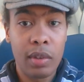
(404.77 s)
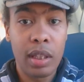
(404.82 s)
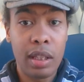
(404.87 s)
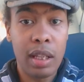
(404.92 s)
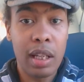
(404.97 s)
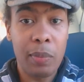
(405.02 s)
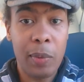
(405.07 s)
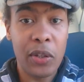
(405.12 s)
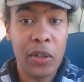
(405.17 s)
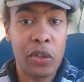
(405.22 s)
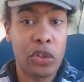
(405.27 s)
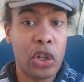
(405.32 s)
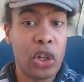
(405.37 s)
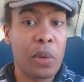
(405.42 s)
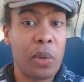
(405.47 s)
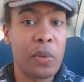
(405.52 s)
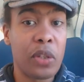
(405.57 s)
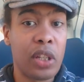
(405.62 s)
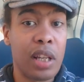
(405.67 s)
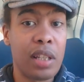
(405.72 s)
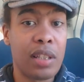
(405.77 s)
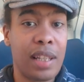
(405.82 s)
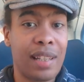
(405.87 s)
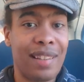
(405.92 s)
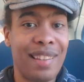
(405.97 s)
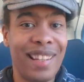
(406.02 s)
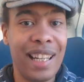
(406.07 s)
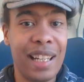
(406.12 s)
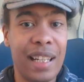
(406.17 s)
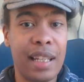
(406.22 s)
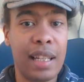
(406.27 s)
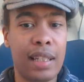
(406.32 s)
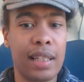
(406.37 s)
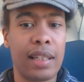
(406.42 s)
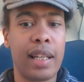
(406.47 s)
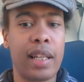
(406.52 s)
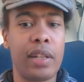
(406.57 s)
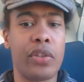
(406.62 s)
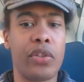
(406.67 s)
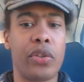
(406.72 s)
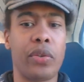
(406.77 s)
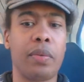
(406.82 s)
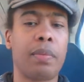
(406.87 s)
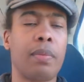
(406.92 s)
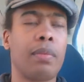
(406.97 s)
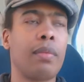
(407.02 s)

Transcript: it was a circumstance that needed his attention.